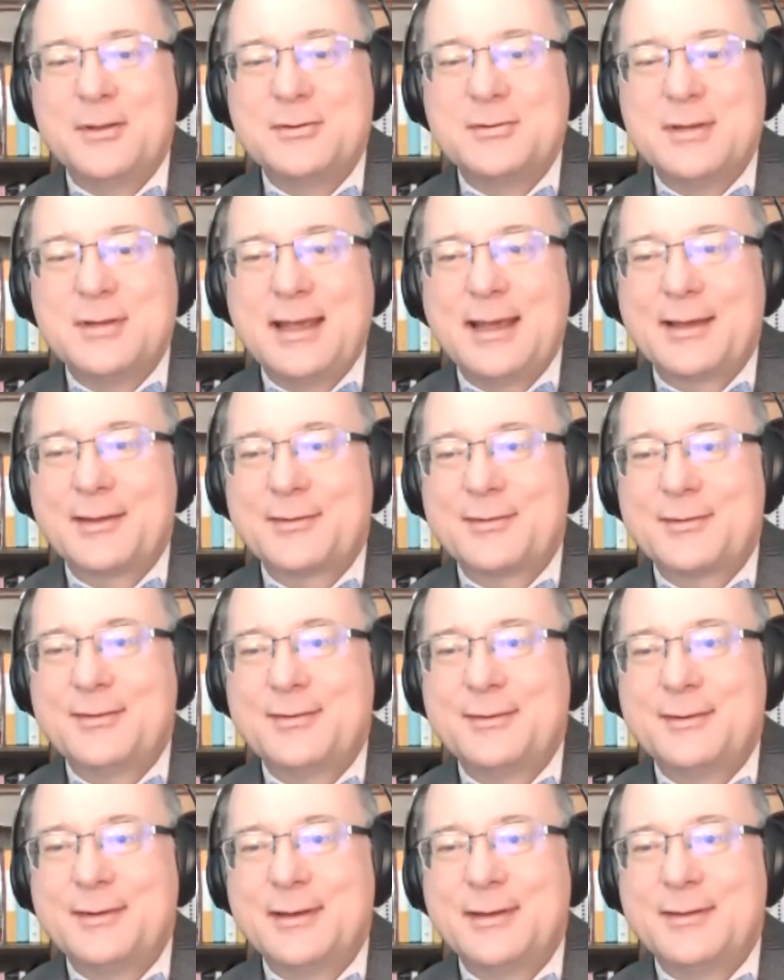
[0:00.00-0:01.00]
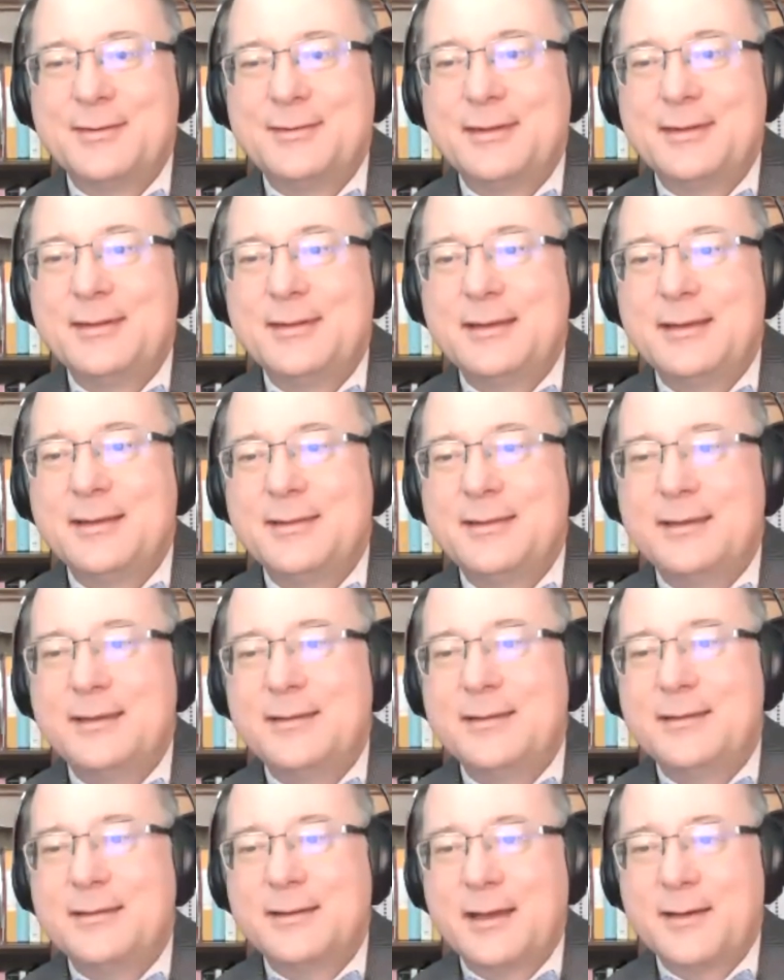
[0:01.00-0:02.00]
She asks, does Cynthia
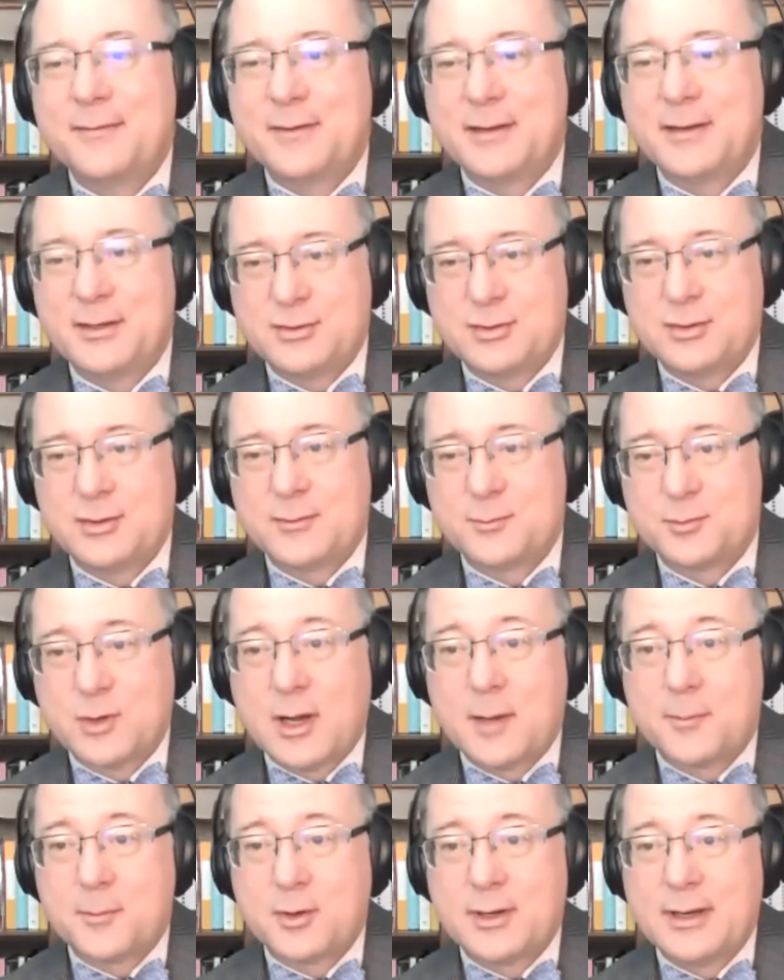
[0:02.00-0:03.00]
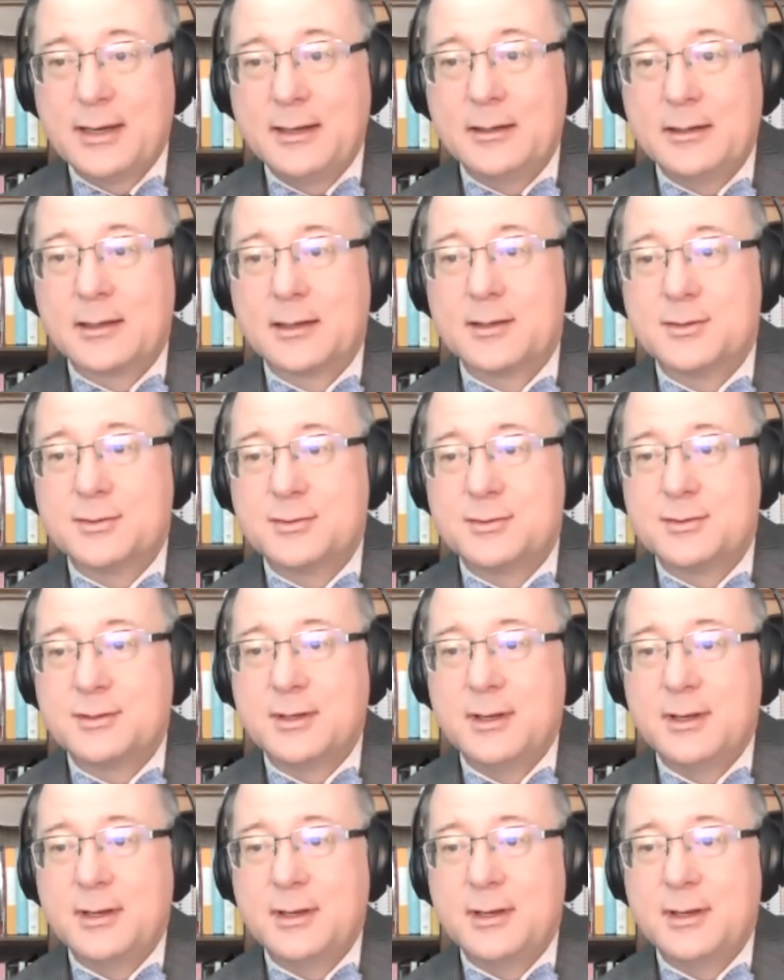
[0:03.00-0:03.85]
think the definition of proper English